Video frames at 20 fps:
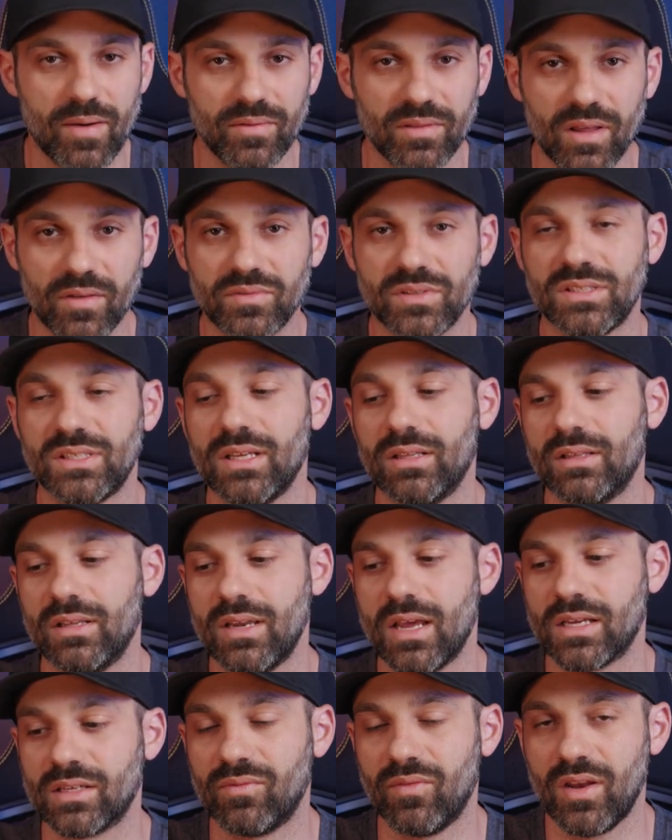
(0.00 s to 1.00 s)
I would love to see the
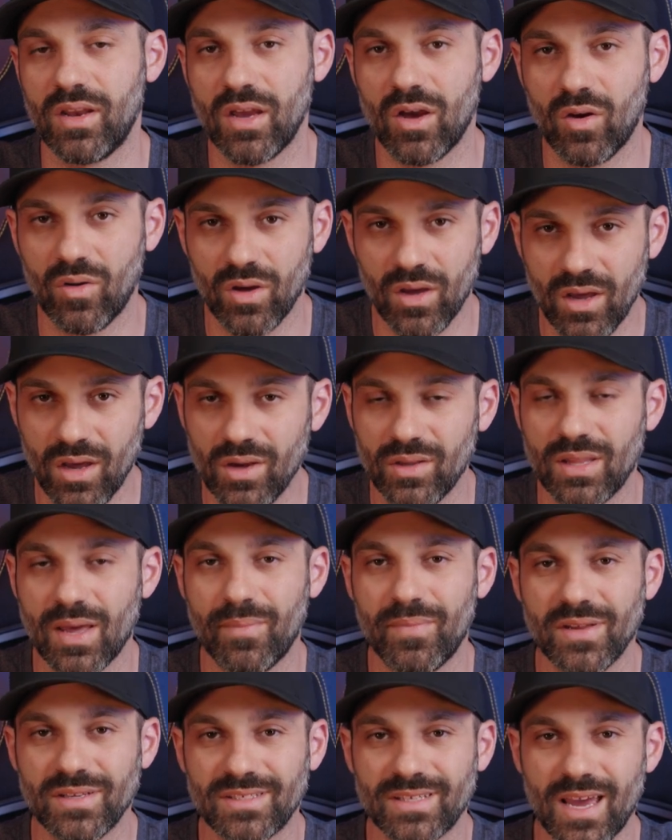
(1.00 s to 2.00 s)
next video.
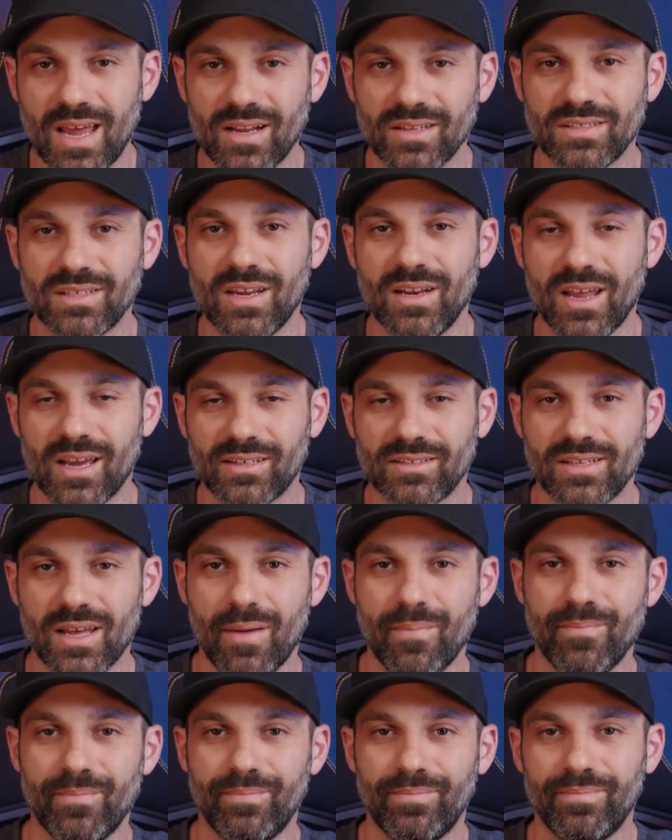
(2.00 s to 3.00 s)
That being said, I'll see you next time.